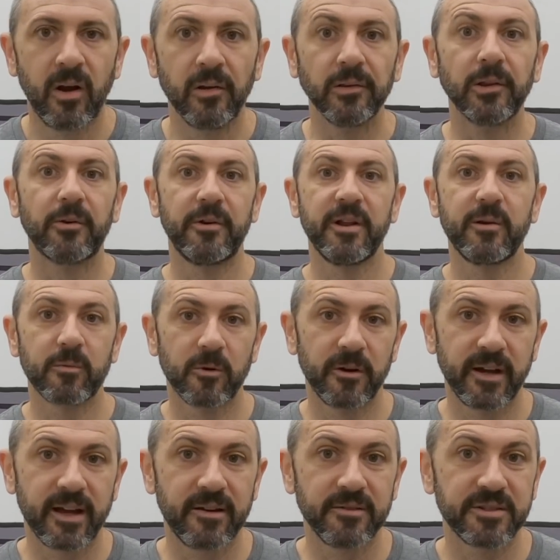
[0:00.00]
Learning
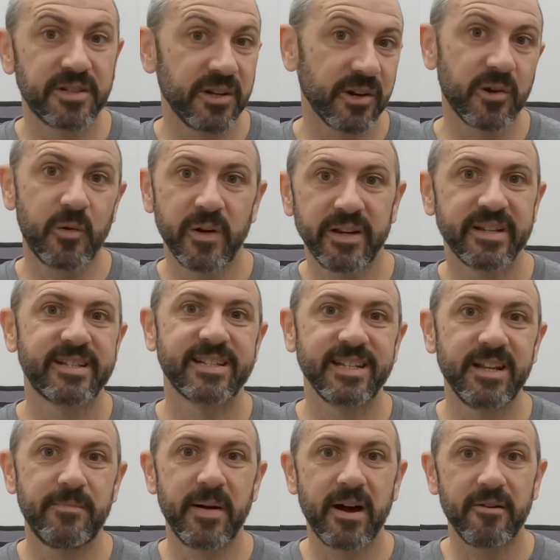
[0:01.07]
Royales, you're going to
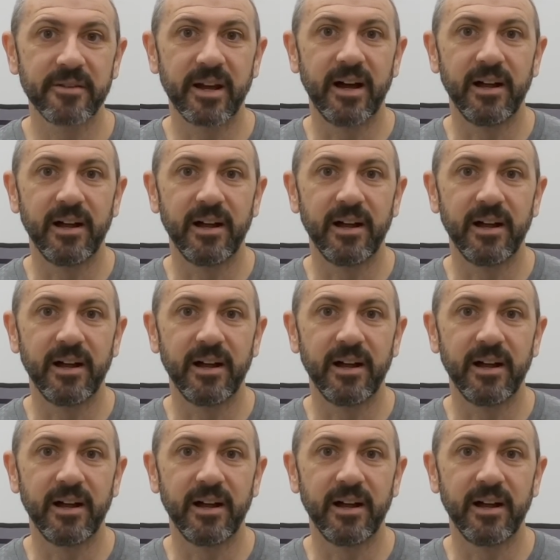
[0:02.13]
slip out